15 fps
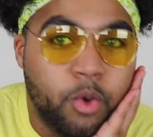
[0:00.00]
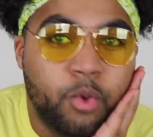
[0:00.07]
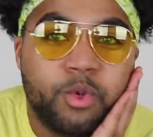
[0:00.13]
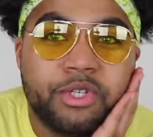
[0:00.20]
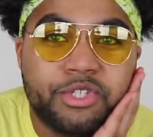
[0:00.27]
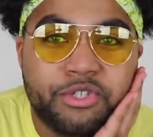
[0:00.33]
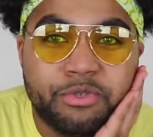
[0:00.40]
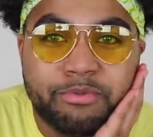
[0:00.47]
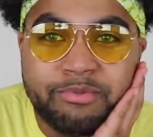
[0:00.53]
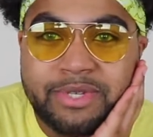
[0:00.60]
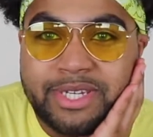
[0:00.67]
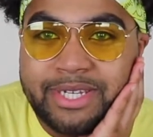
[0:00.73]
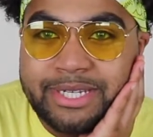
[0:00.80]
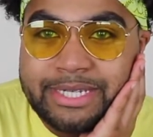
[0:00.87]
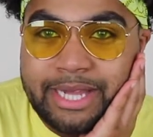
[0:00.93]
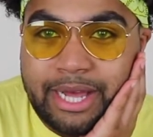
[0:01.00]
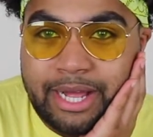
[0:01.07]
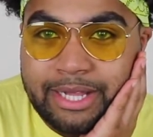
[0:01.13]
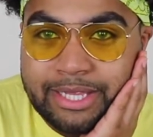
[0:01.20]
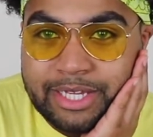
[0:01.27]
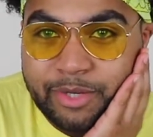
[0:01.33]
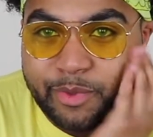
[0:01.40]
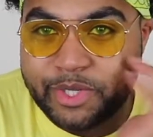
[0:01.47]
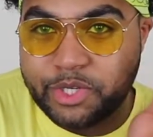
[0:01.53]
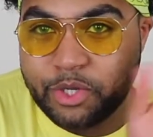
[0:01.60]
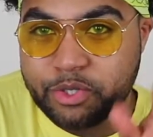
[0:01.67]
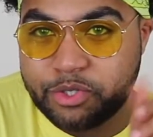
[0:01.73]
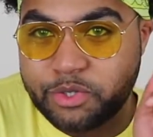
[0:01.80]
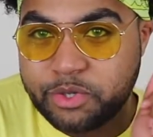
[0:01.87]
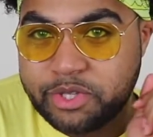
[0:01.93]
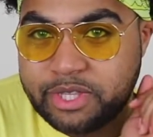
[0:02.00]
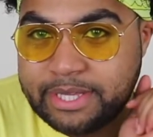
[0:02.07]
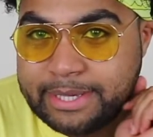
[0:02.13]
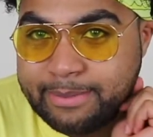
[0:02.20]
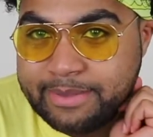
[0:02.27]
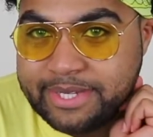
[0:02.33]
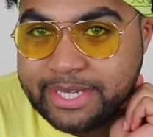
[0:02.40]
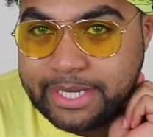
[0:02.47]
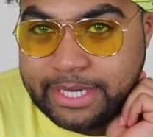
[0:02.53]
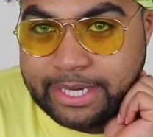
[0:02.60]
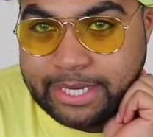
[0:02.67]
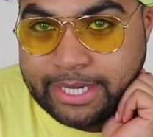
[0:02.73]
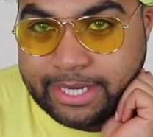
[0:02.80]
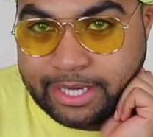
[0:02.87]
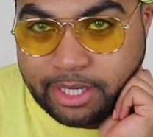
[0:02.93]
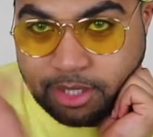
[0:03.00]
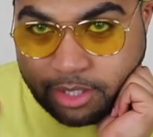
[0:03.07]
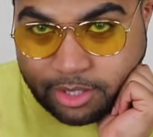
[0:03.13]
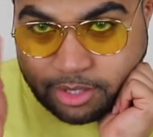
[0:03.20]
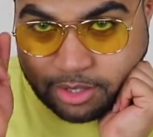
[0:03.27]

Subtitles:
What do you mean, darling? We don't do themes here.